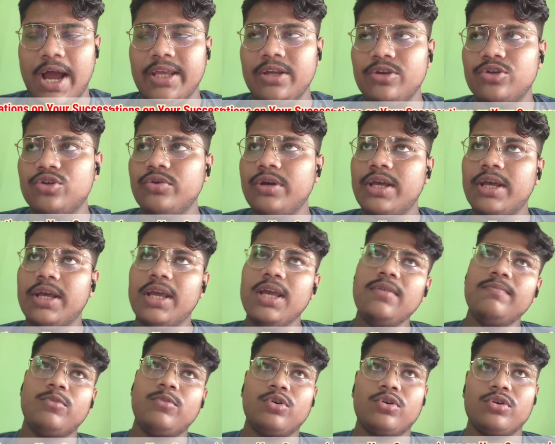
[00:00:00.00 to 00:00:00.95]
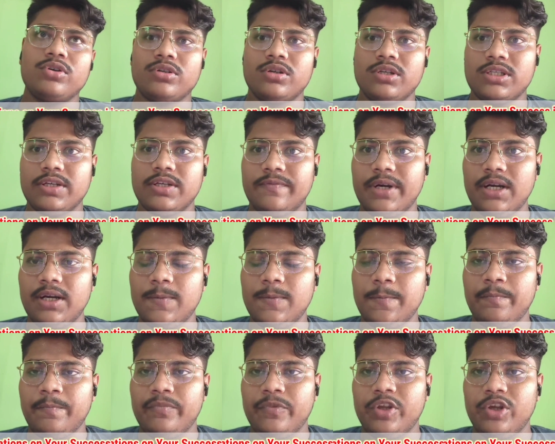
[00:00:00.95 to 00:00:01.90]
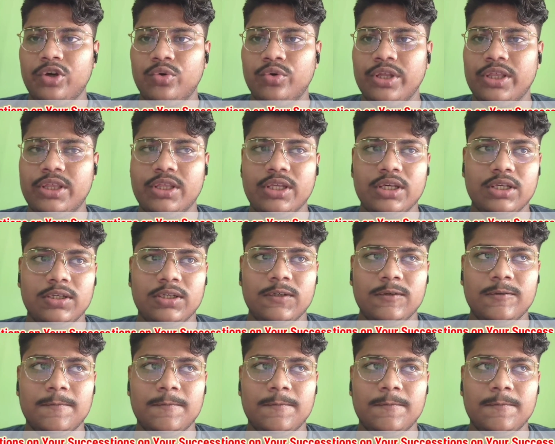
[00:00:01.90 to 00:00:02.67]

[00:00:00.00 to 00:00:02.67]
I used to again focus on GPET with